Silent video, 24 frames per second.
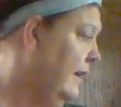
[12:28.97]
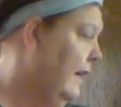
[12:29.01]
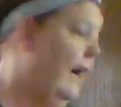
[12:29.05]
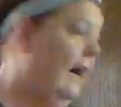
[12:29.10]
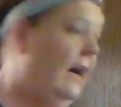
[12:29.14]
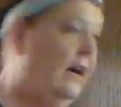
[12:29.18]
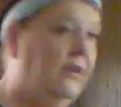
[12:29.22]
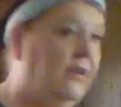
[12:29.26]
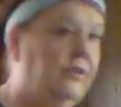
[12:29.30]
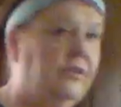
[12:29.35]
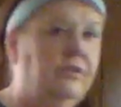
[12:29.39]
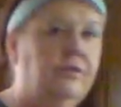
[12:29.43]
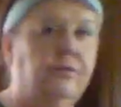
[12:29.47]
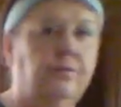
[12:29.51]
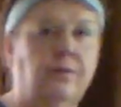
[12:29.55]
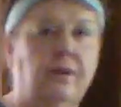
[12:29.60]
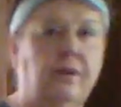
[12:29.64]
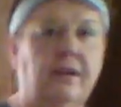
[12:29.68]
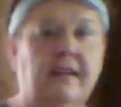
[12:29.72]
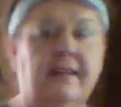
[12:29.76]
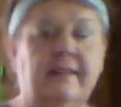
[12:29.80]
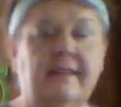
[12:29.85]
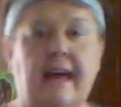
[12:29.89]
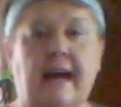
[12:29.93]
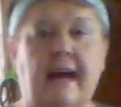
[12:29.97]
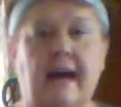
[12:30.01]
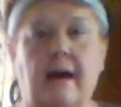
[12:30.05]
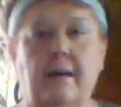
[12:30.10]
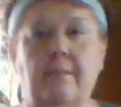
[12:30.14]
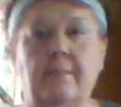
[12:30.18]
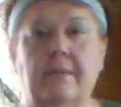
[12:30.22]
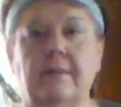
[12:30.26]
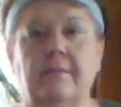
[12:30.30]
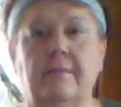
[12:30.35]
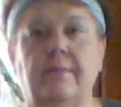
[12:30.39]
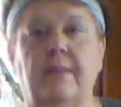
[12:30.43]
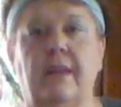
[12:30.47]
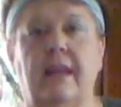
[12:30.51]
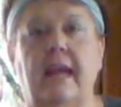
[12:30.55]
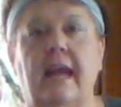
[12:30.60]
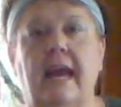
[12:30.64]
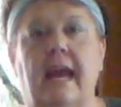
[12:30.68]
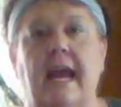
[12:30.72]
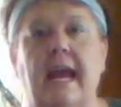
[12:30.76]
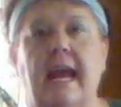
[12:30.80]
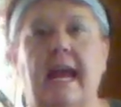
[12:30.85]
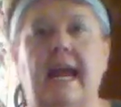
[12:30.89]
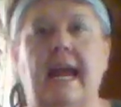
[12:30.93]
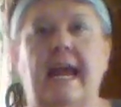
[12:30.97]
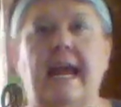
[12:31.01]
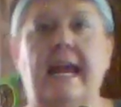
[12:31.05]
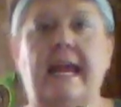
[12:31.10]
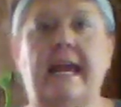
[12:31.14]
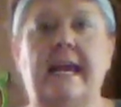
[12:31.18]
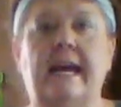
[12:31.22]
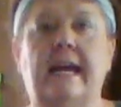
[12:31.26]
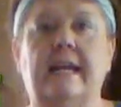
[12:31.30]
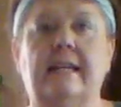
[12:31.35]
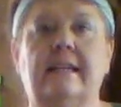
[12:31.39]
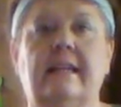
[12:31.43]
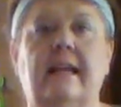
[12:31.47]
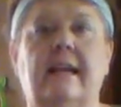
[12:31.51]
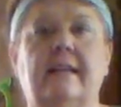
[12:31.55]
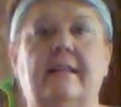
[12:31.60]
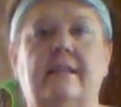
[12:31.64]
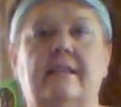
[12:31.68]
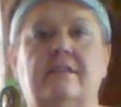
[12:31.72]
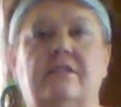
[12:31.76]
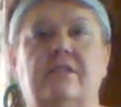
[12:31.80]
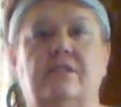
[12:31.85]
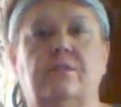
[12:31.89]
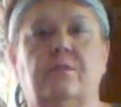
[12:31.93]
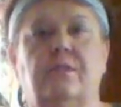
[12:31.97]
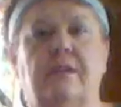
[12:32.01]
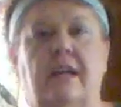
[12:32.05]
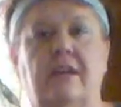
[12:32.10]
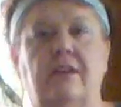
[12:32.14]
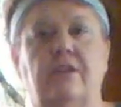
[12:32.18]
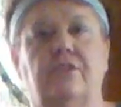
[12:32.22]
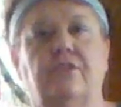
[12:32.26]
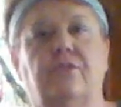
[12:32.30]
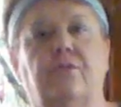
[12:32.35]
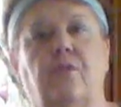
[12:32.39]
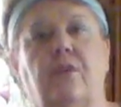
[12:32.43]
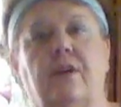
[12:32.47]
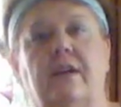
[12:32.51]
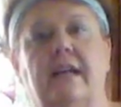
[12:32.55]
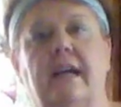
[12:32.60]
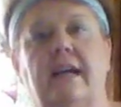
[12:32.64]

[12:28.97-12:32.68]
I'll use one of them, and like this is the one I use for it.